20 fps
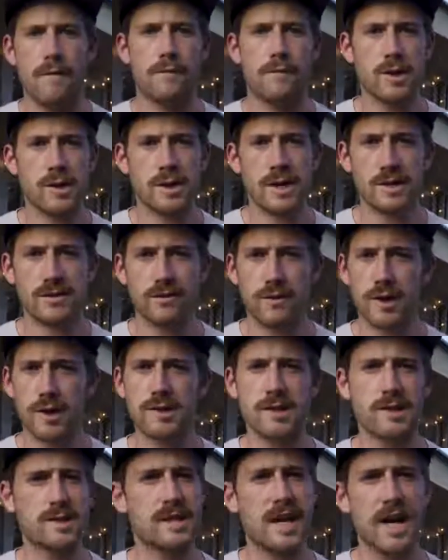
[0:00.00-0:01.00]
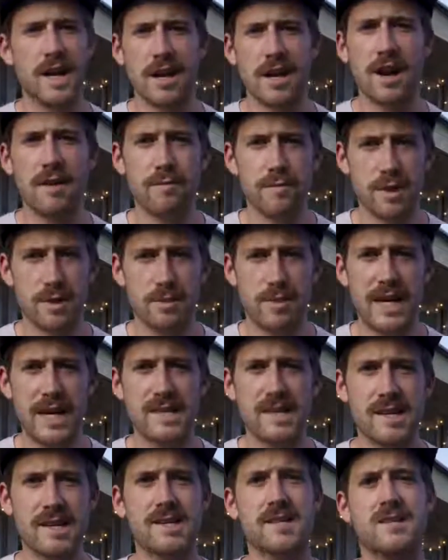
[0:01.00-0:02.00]
First things first, let's kick it off with the
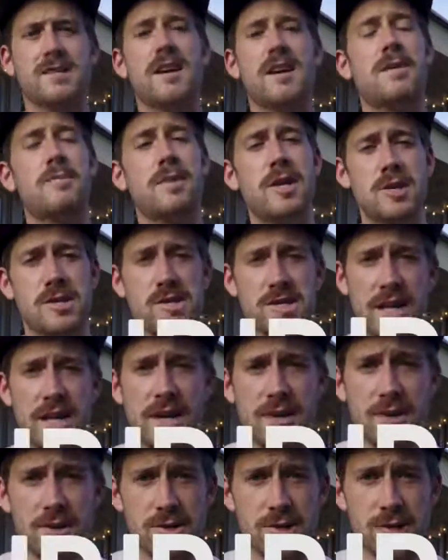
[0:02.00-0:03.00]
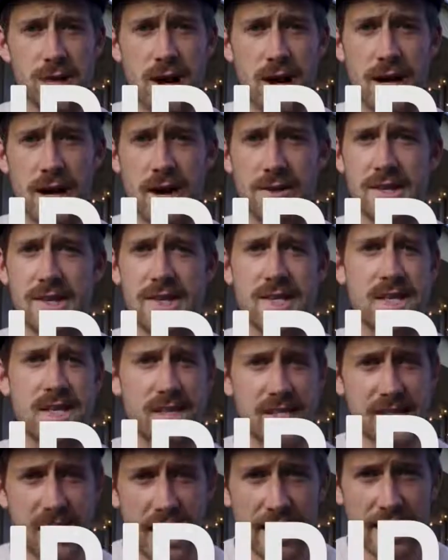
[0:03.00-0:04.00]
basics. It's gonna be your standard shot. Now this is
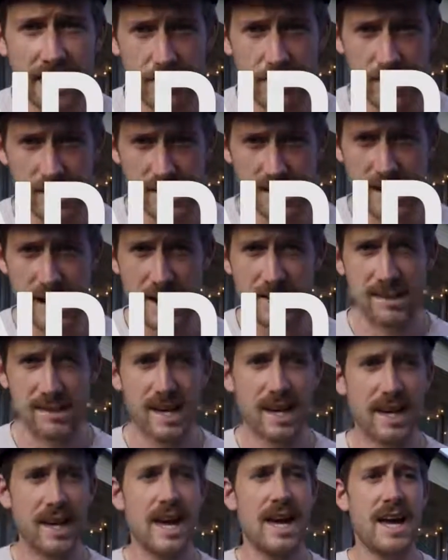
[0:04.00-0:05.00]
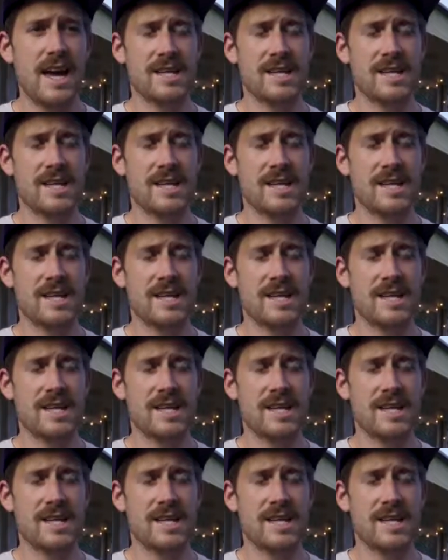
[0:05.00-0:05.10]
exactly what it sounds like.